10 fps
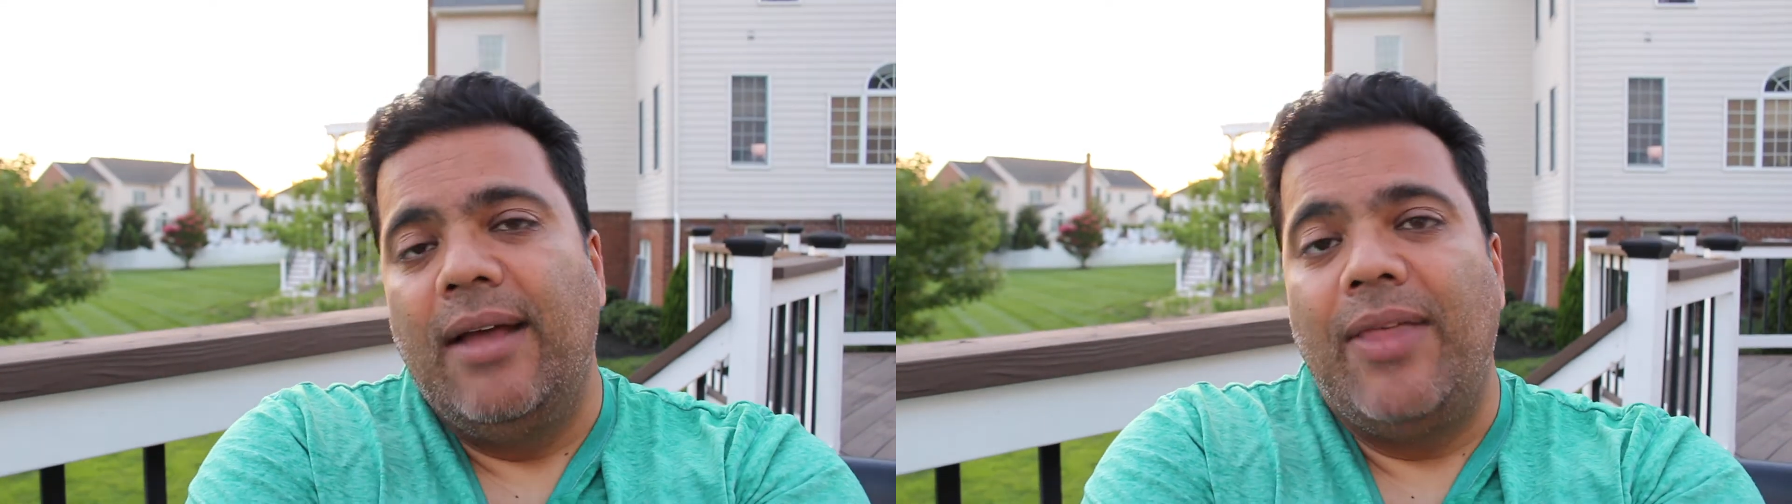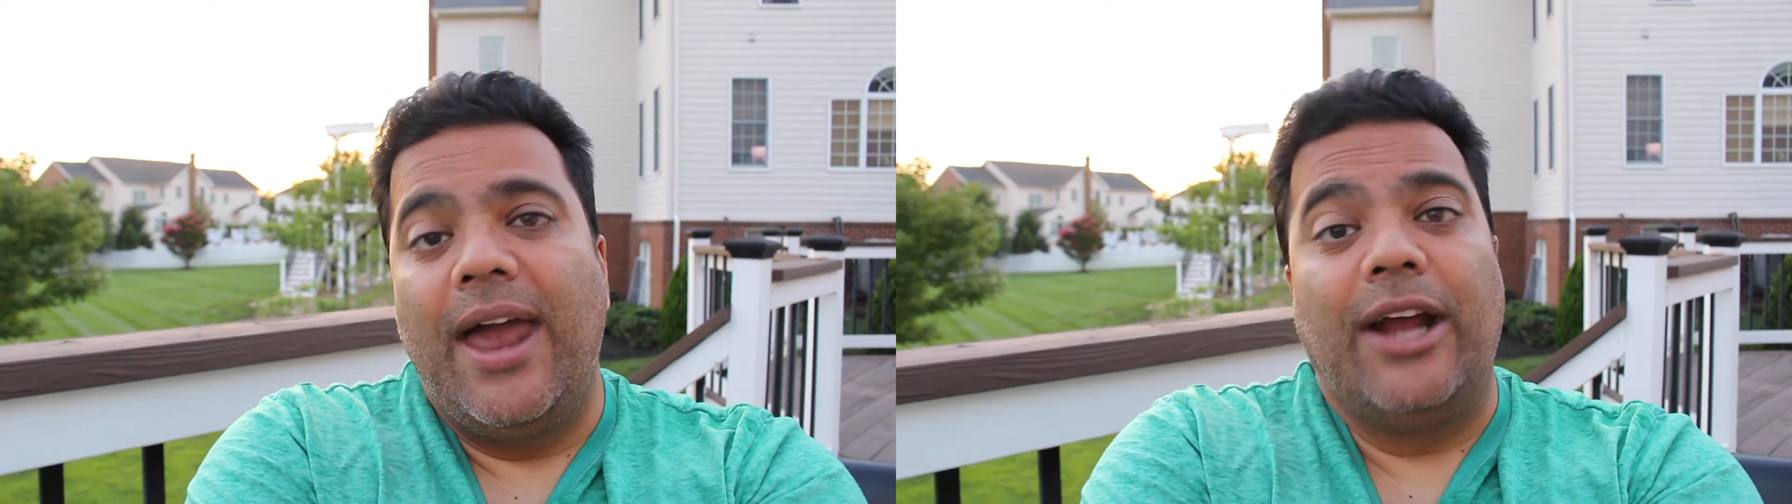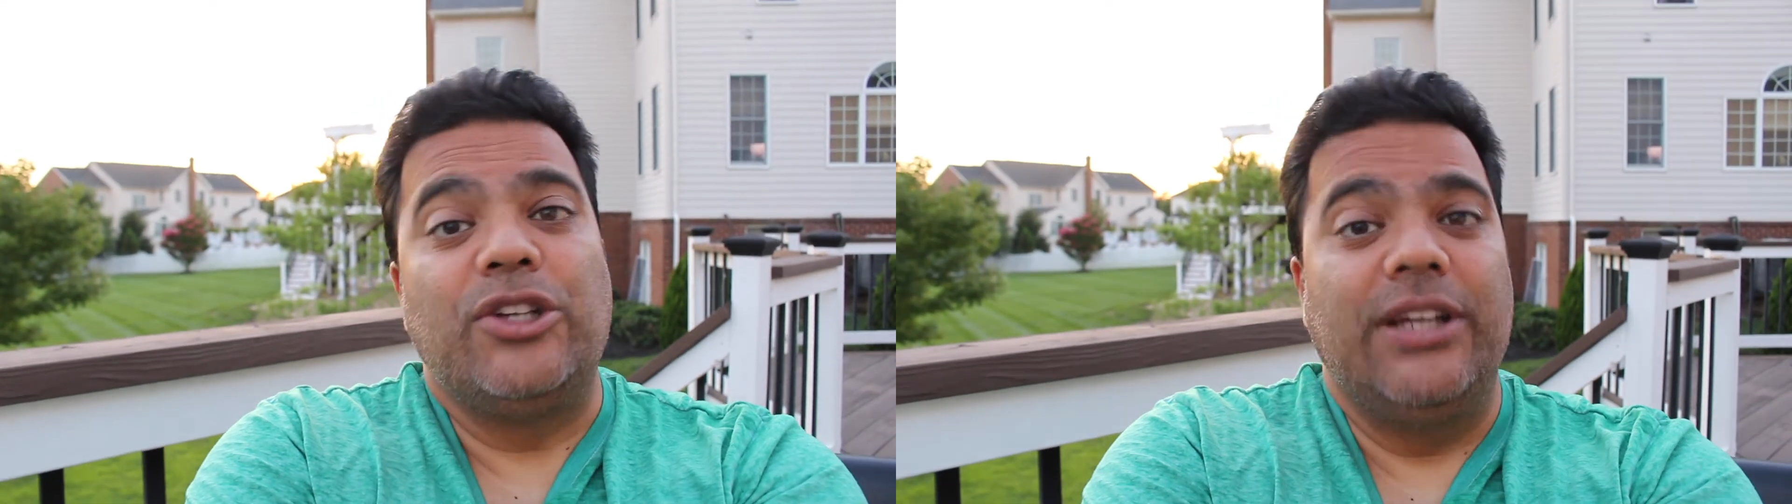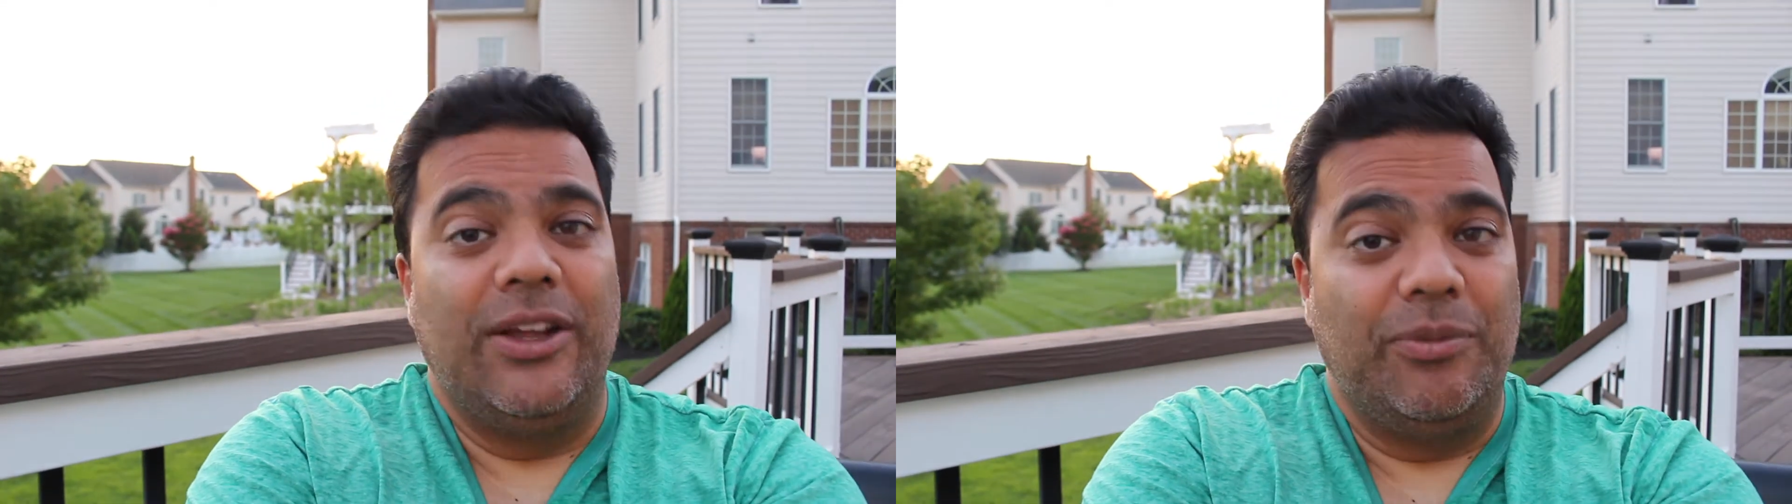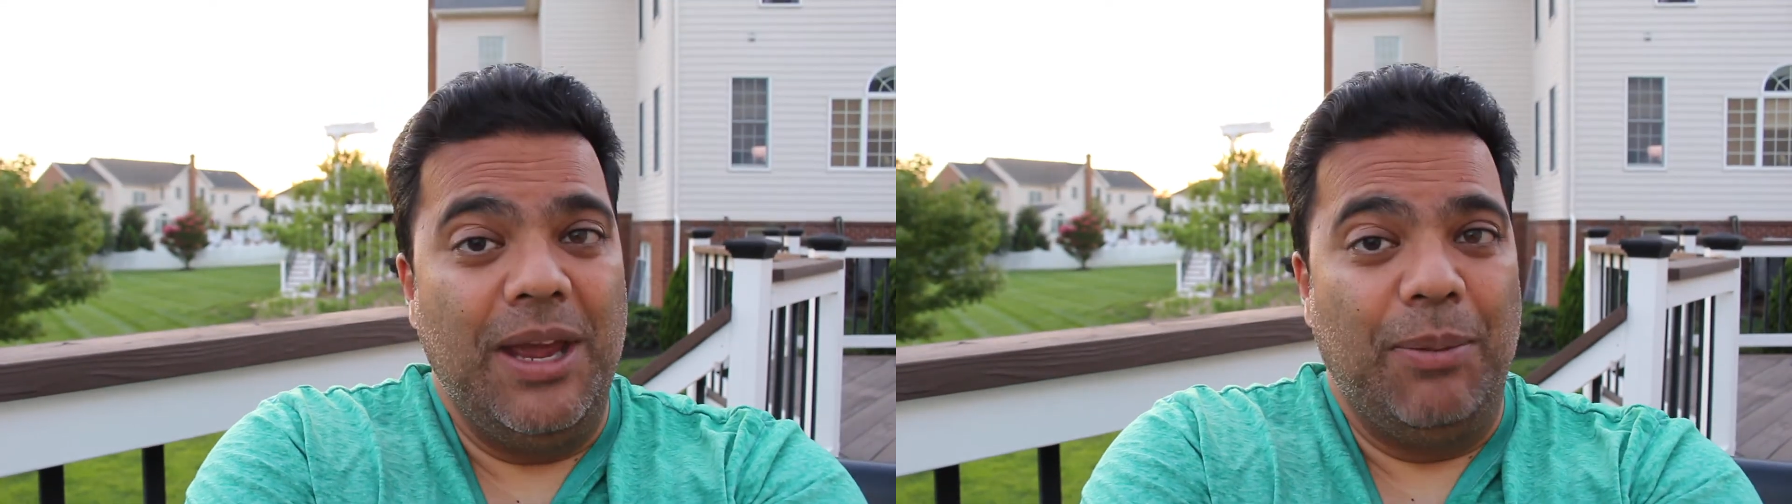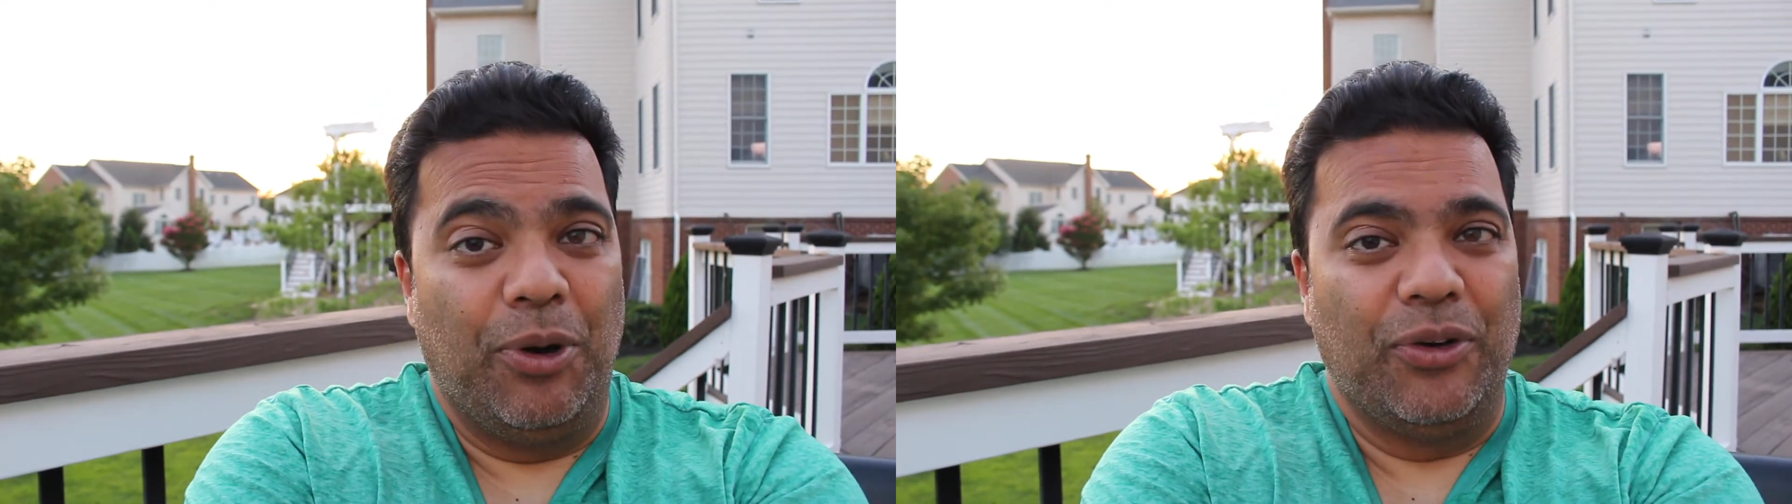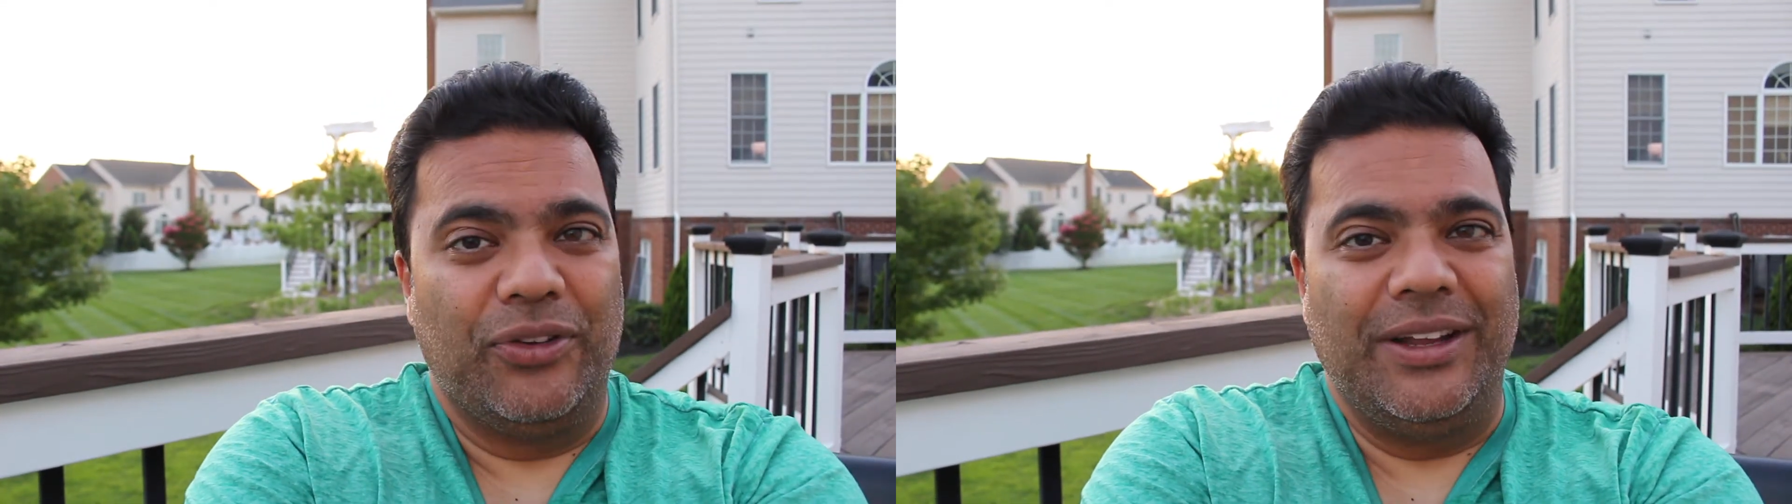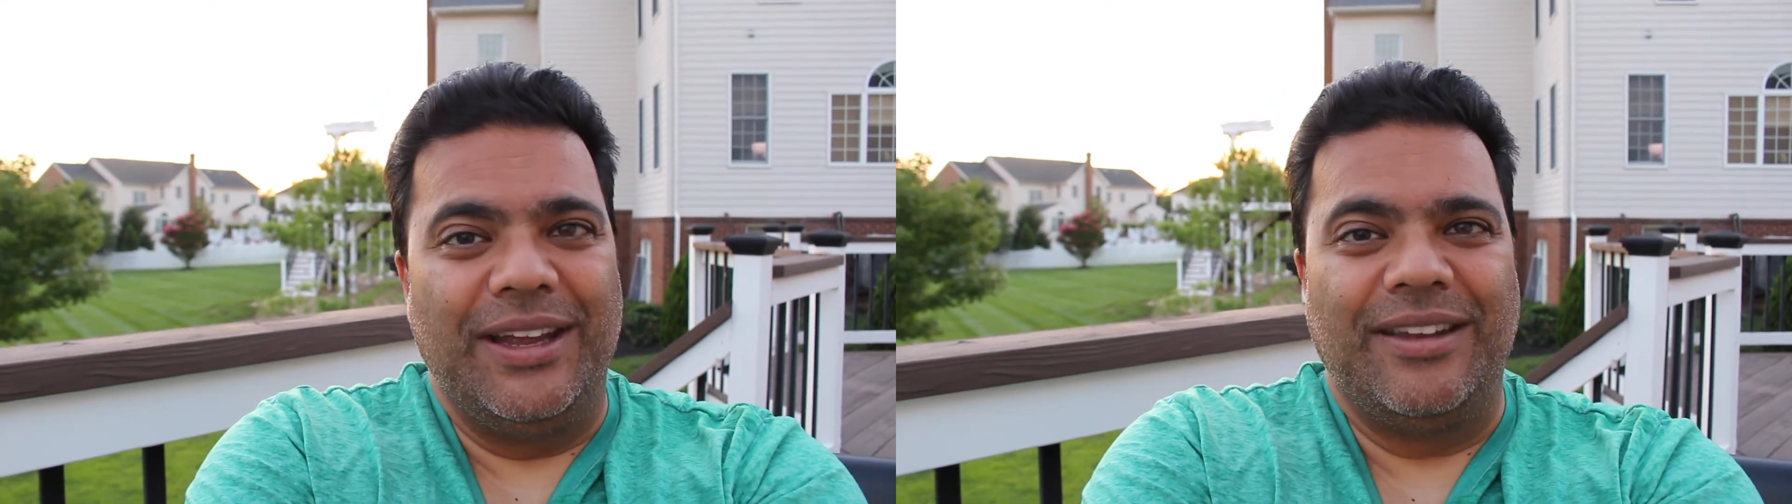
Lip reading: That actually is me personally,